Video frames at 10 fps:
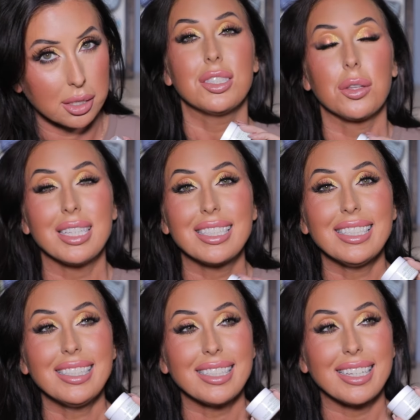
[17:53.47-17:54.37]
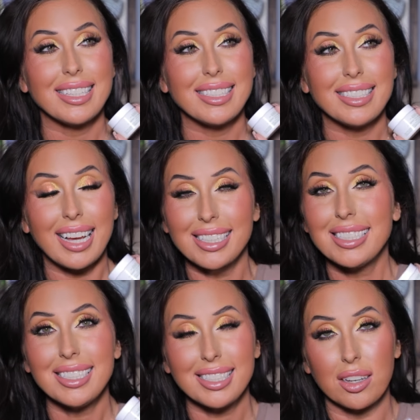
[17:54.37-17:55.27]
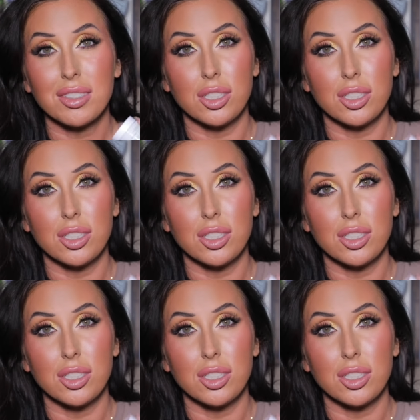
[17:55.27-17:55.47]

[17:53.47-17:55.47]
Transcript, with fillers: So this is ninety-seven